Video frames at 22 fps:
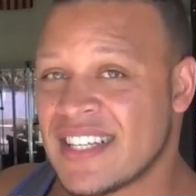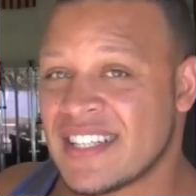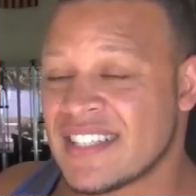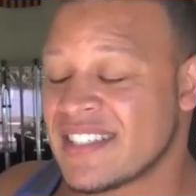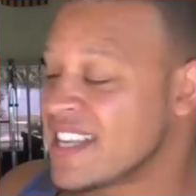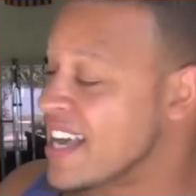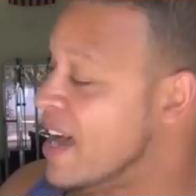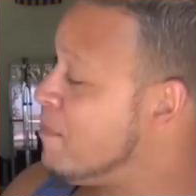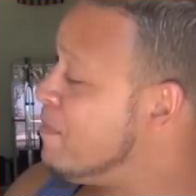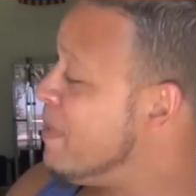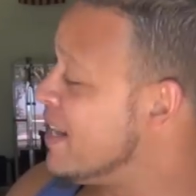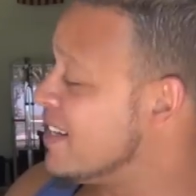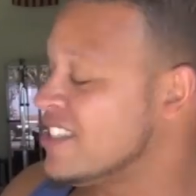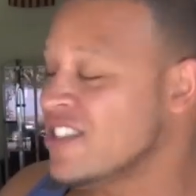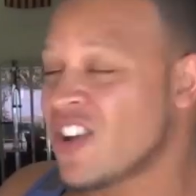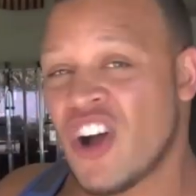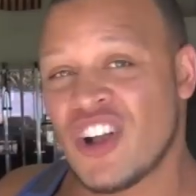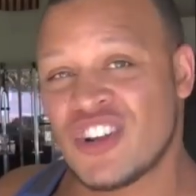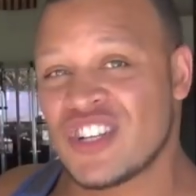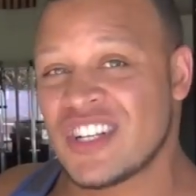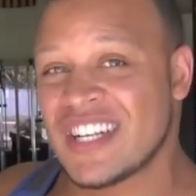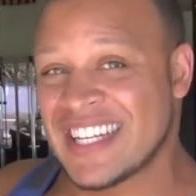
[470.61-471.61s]
So I better
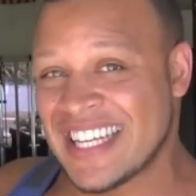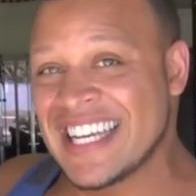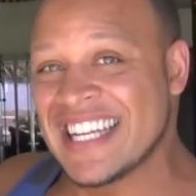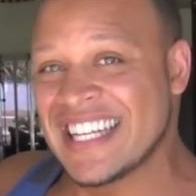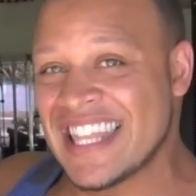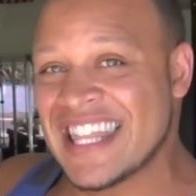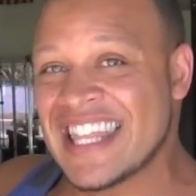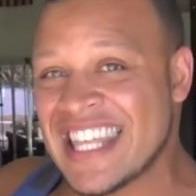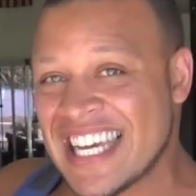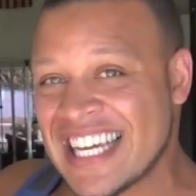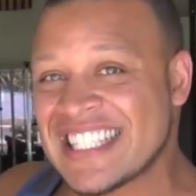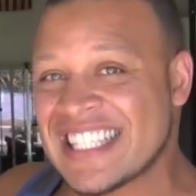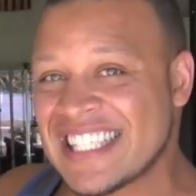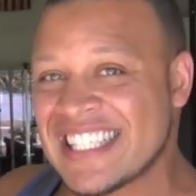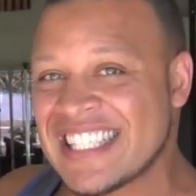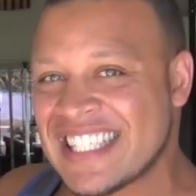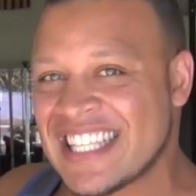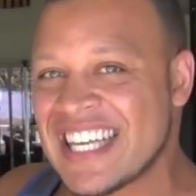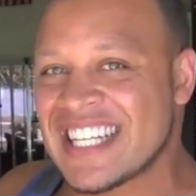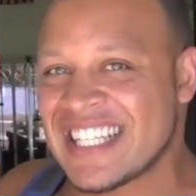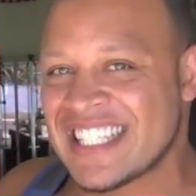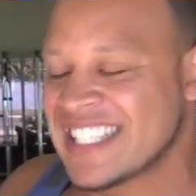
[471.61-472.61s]
start eating this
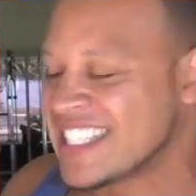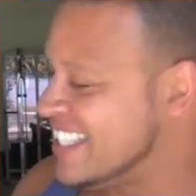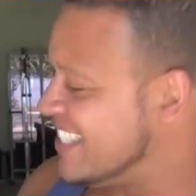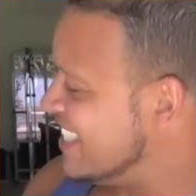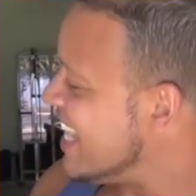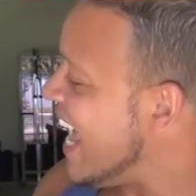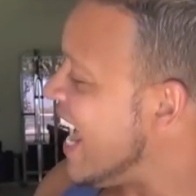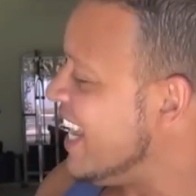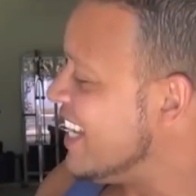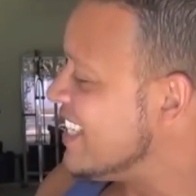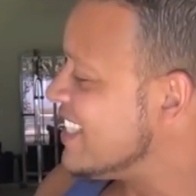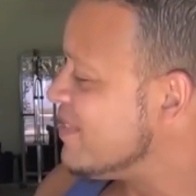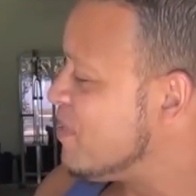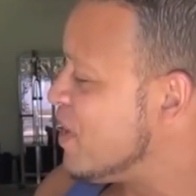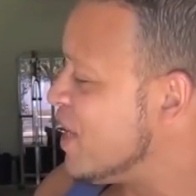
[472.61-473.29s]
instead of steaks